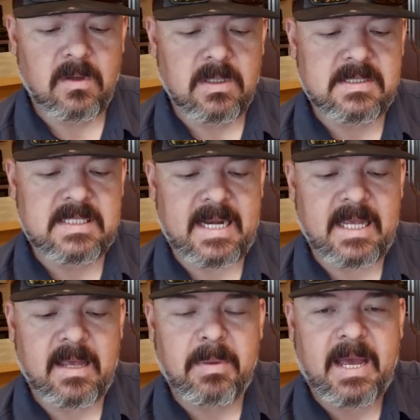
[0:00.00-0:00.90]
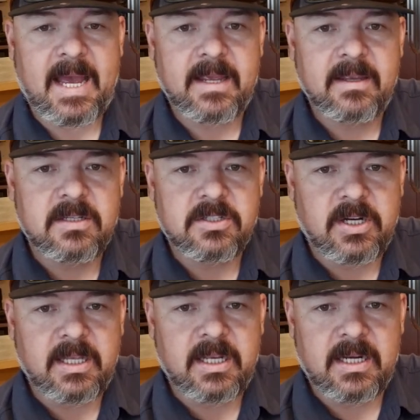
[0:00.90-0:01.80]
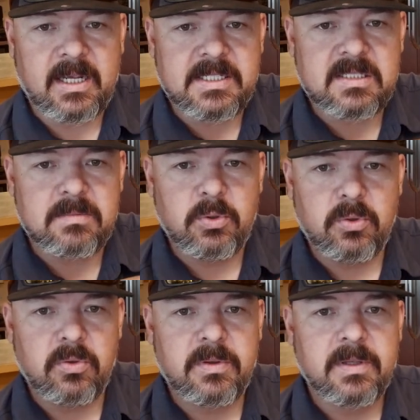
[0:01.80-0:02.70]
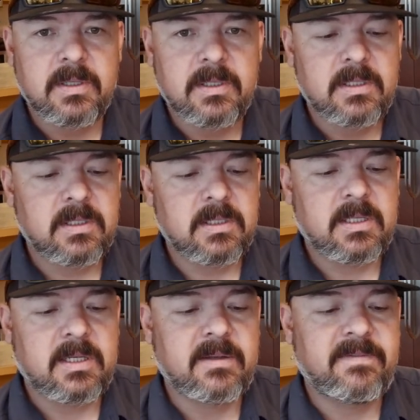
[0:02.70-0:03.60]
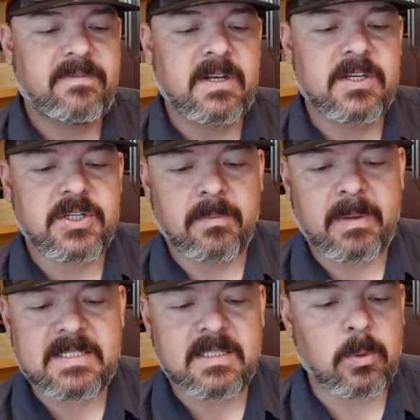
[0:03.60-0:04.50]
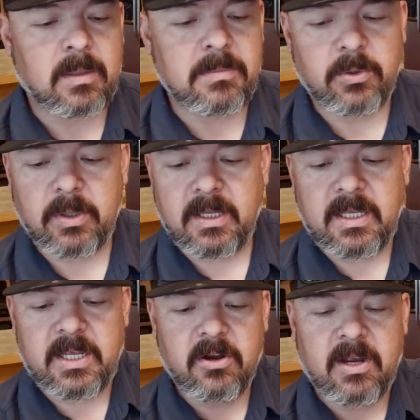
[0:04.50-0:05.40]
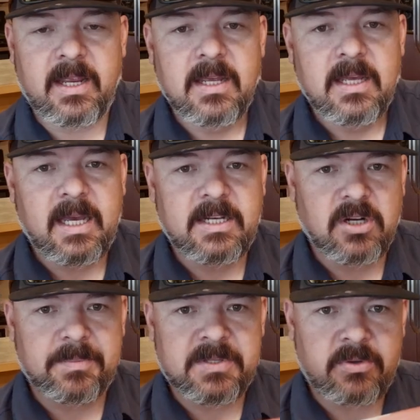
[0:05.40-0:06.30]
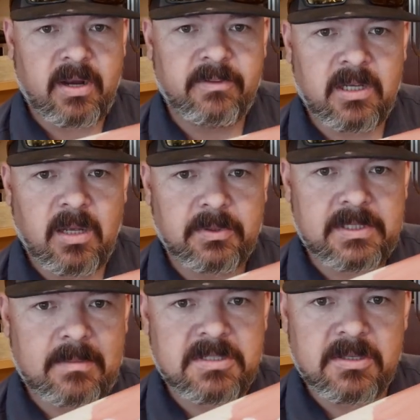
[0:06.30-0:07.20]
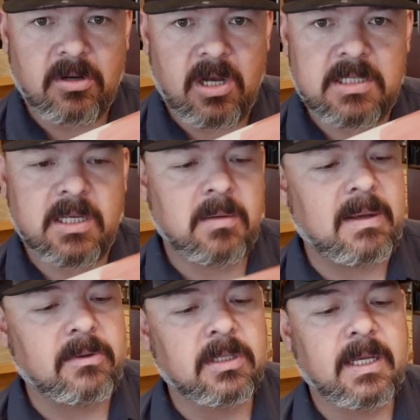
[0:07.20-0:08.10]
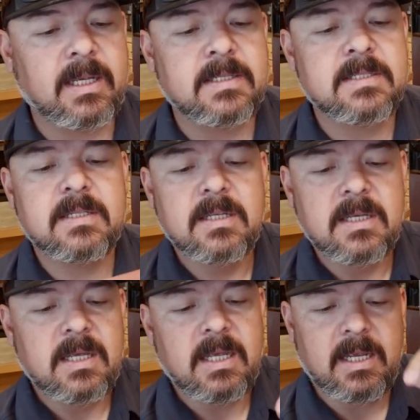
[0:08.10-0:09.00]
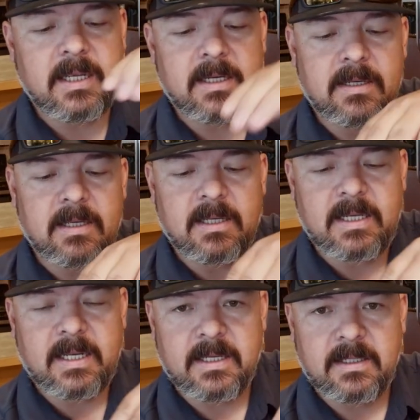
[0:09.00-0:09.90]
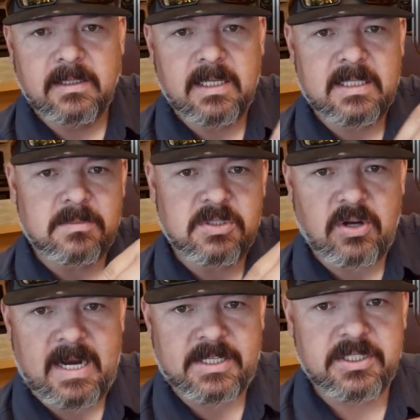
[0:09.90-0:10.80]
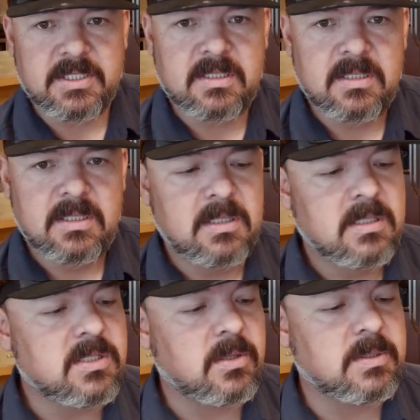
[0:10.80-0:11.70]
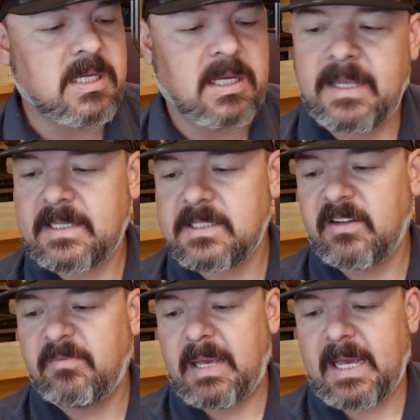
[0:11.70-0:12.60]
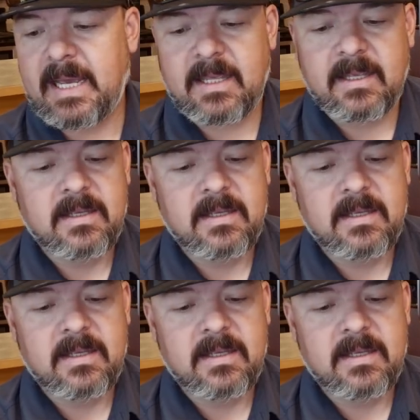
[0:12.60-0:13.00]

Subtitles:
sanding it back to try to get a nice smooth finish. And basically what I'm doing here, I dropped this rifle a couple times in the rocks hunting mountain lions, and kind of got some scratches. So I was cutting that stuff back.